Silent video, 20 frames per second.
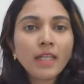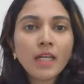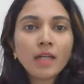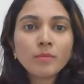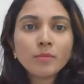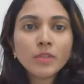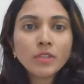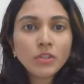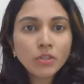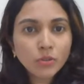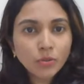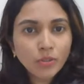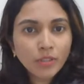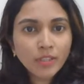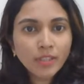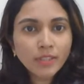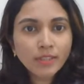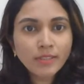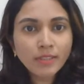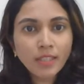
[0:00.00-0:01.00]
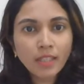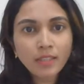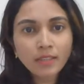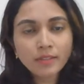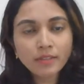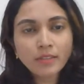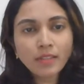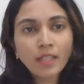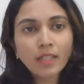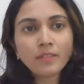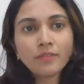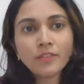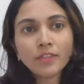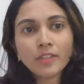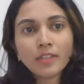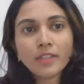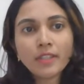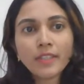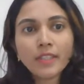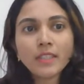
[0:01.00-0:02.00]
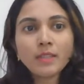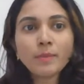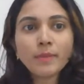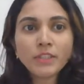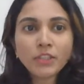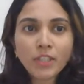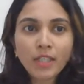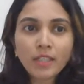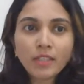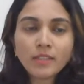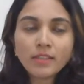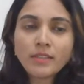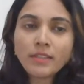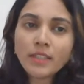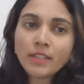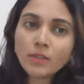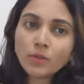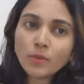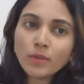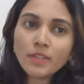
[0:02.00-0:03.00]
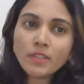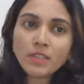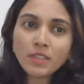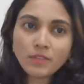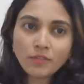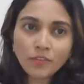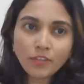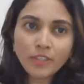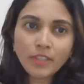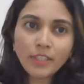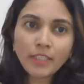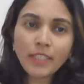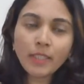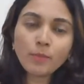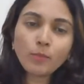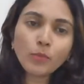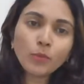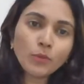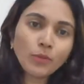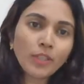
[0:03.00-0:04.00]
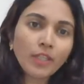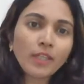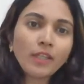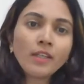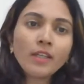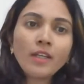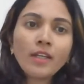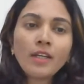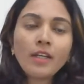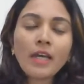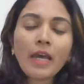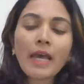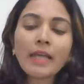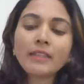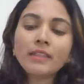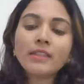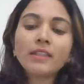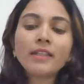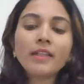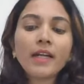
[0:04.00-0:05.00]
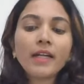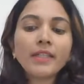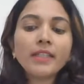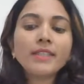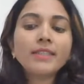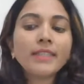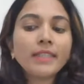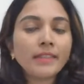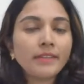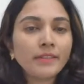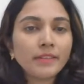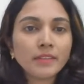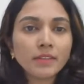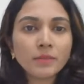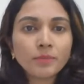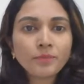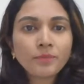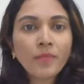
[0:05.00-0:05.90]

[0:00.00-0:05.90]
I'm the junior consultant and fertility specialist at Oasis Fertility Pune at the Karadi Center.